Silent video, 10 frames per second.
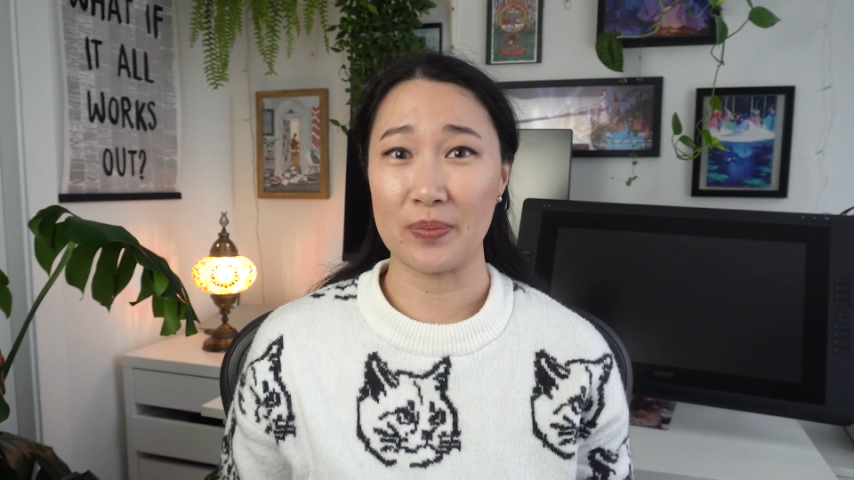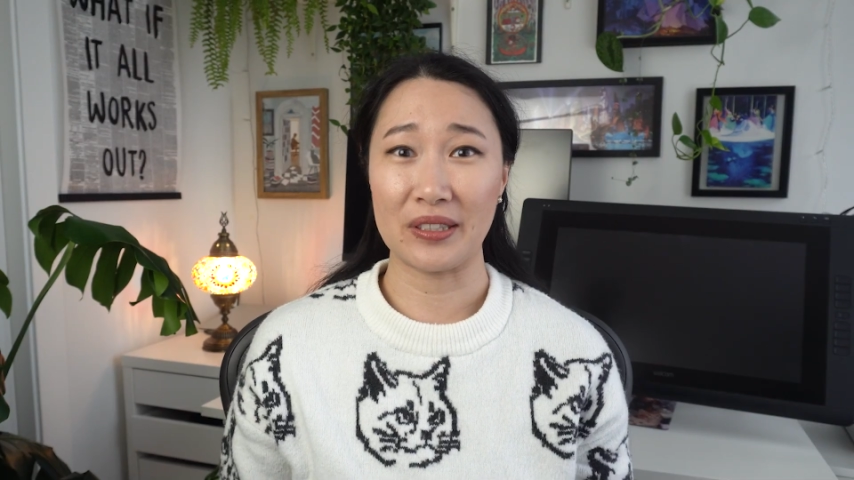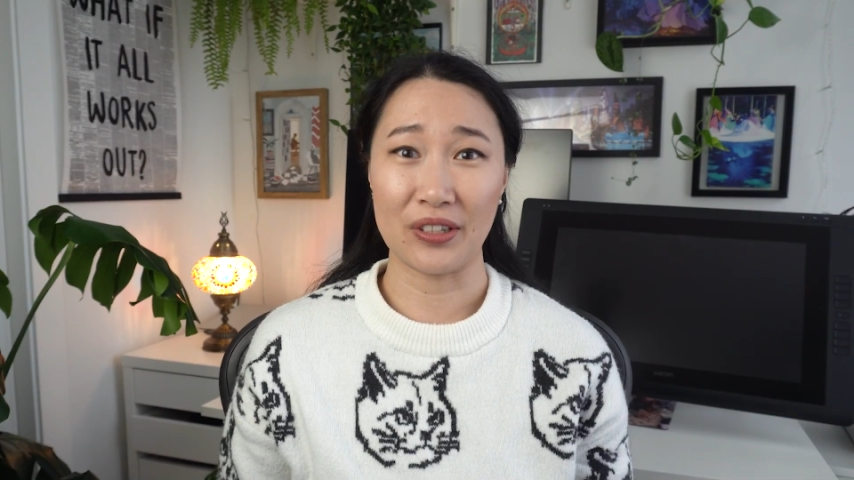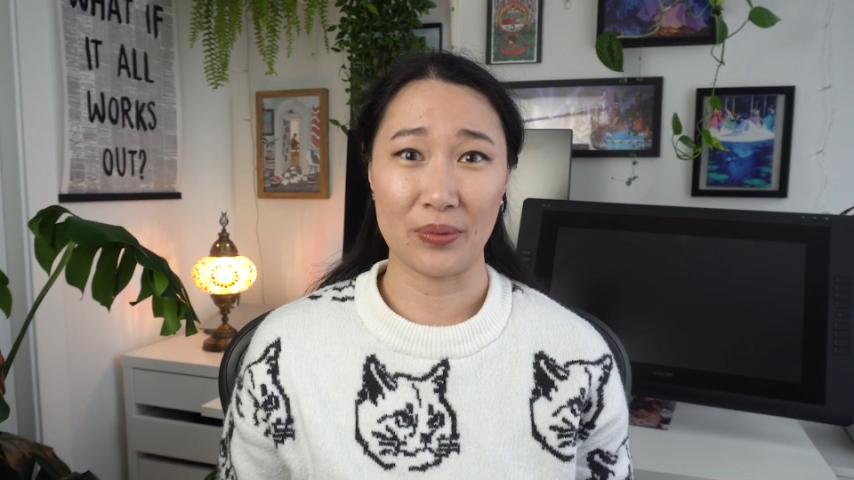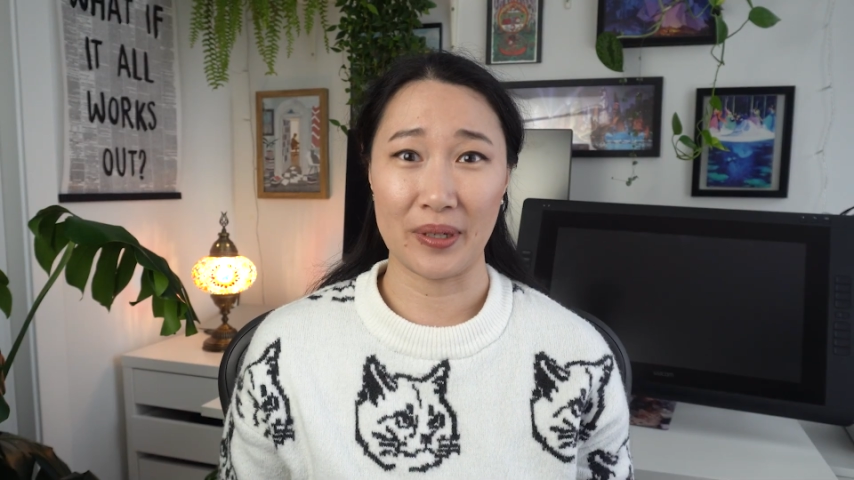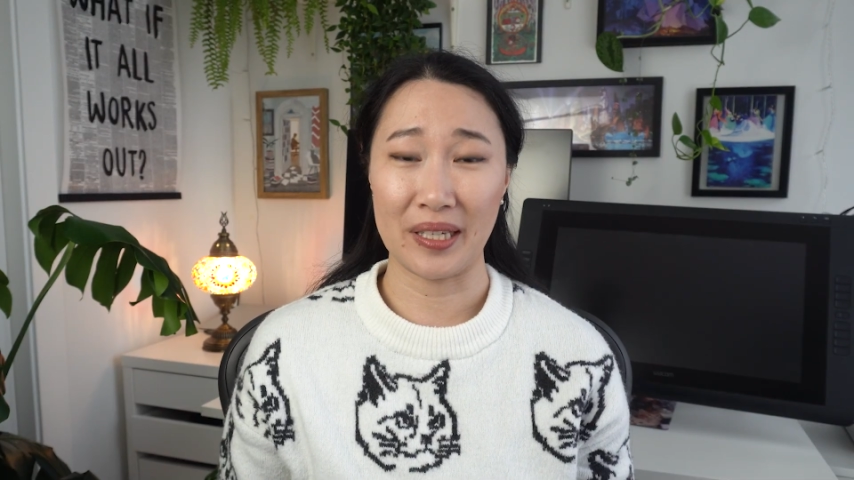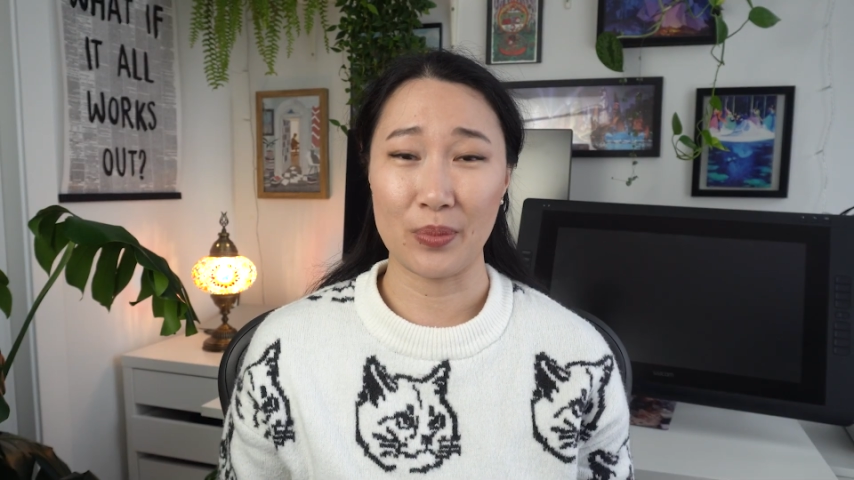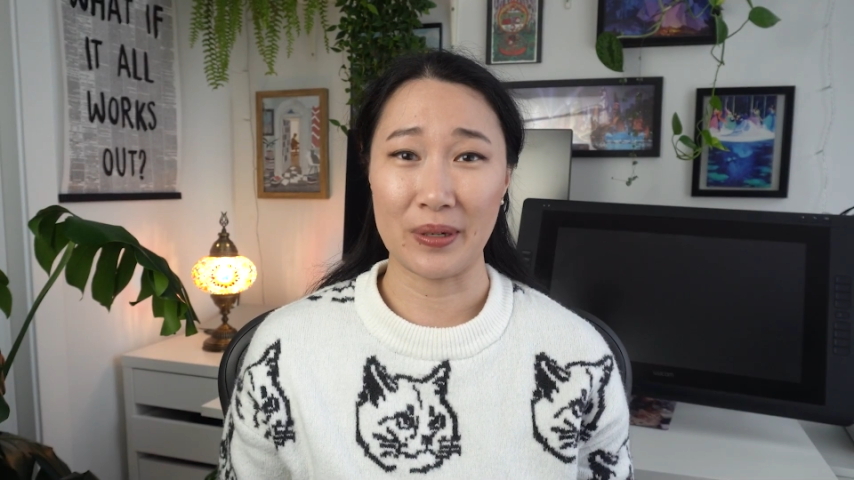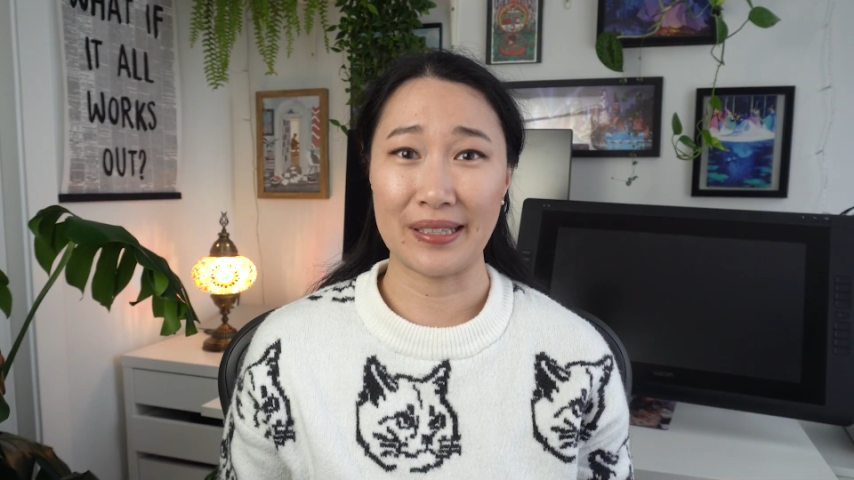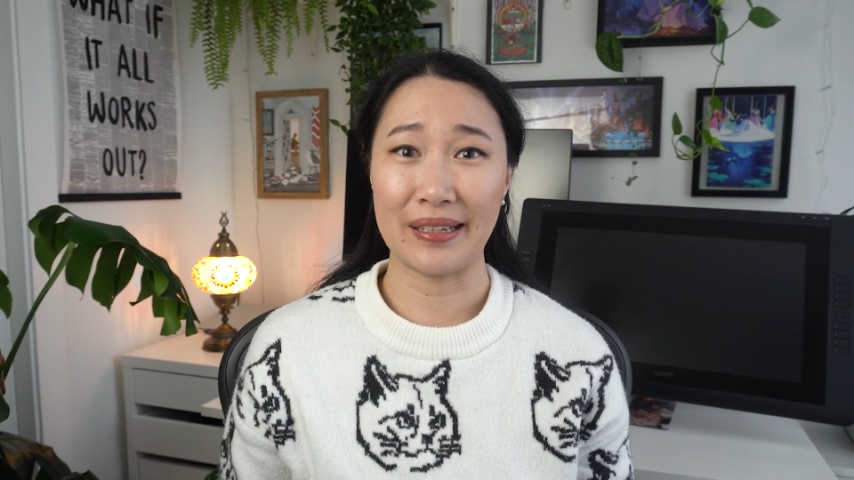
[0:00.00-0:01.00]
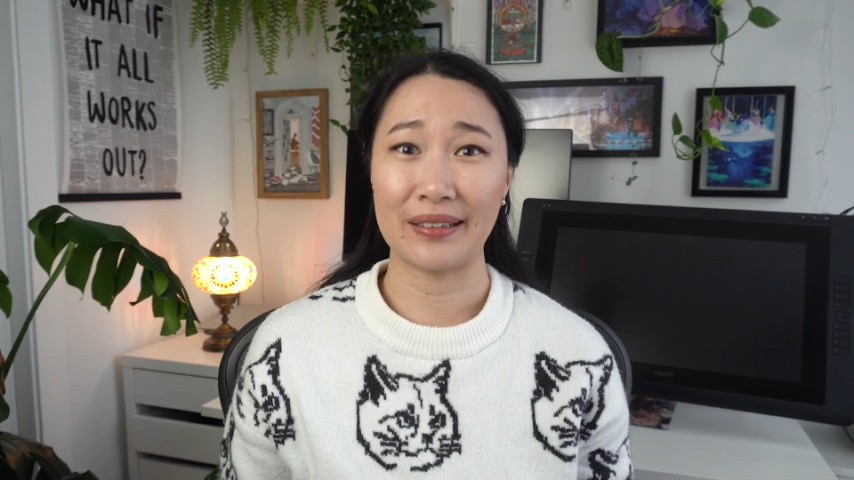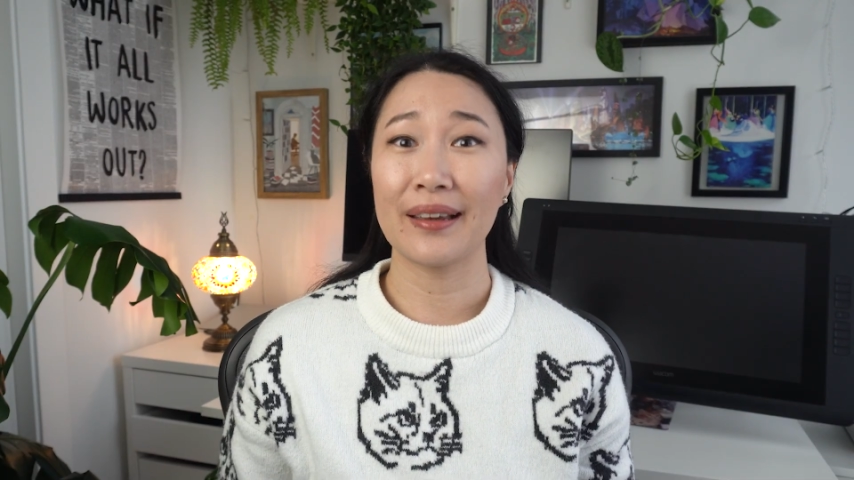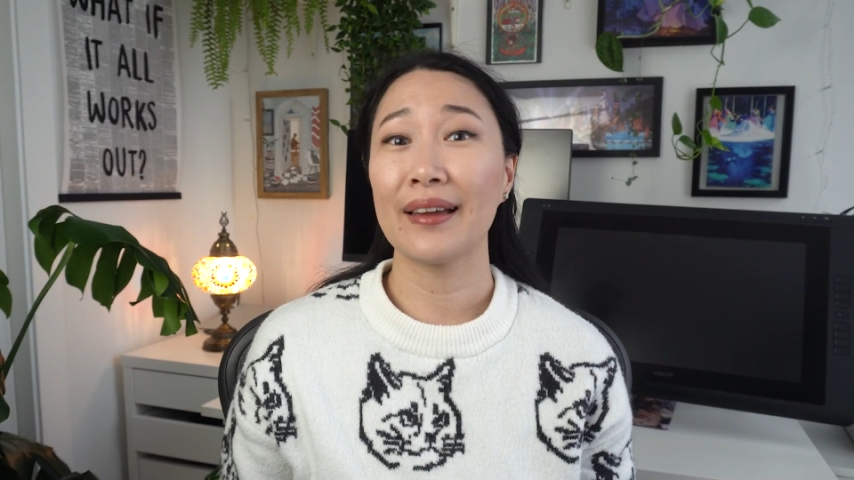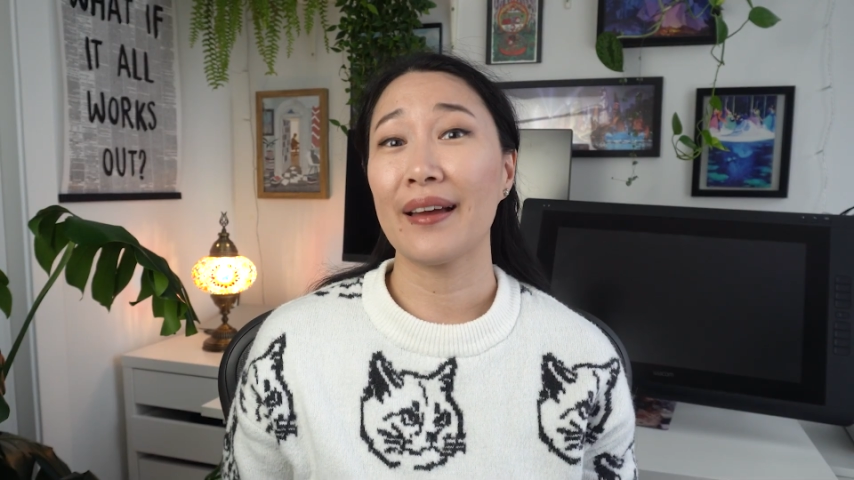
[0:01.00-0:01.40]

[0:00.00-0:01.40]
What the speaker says: me to 3D printing.